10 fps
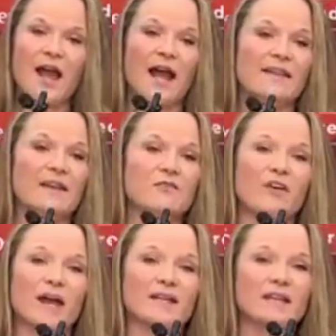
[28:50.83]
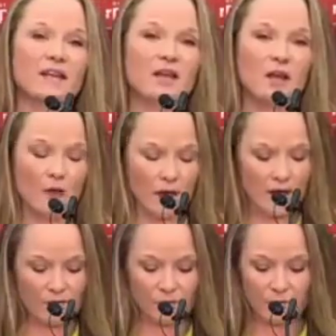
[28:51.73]
And then finally,
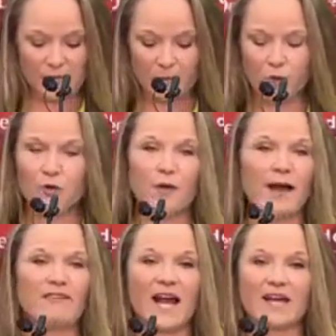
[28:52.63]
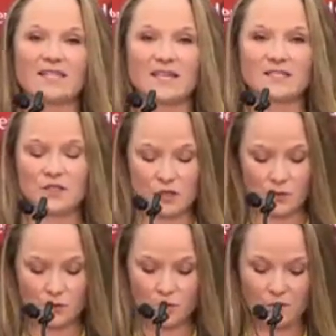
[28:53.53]
uh, for people who have access
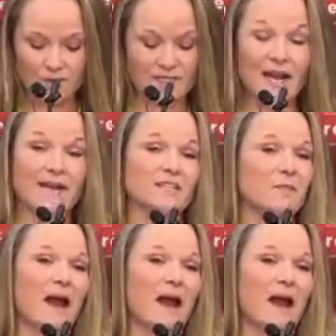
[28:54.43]
to decks,